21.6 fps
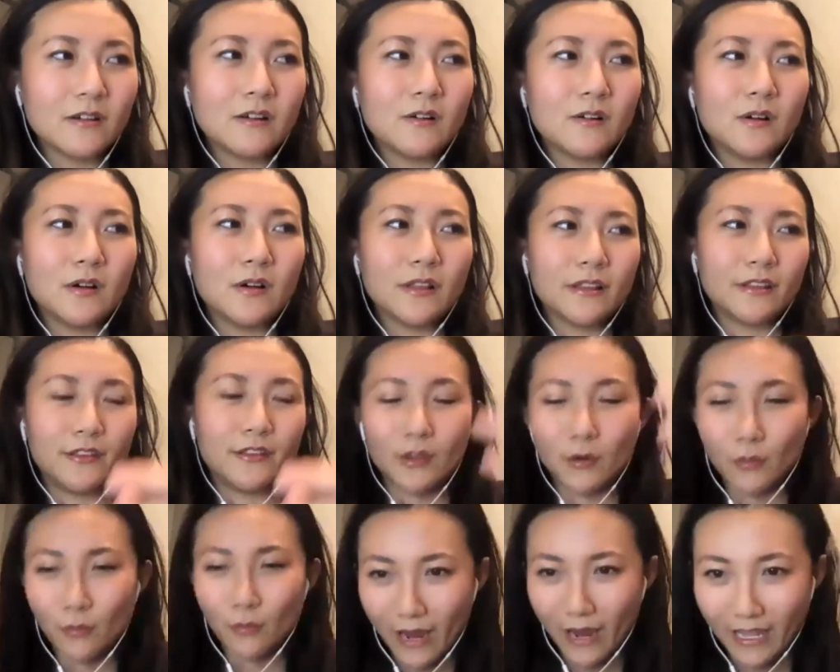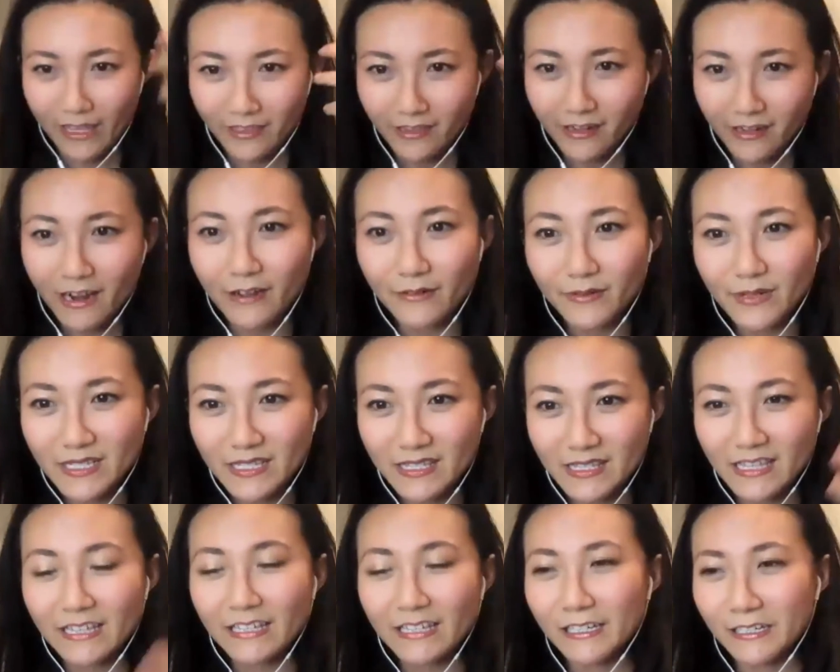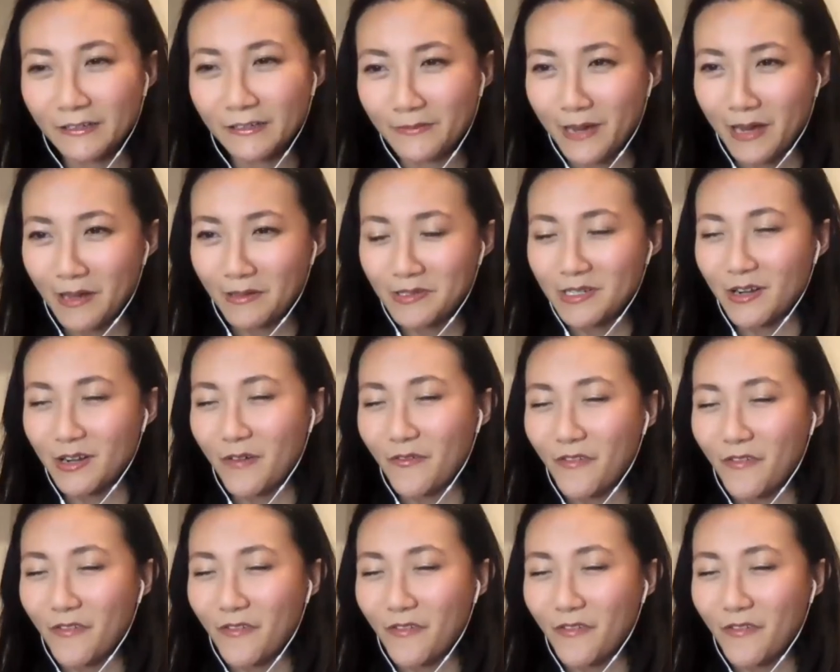the way that I was thinking about stuff,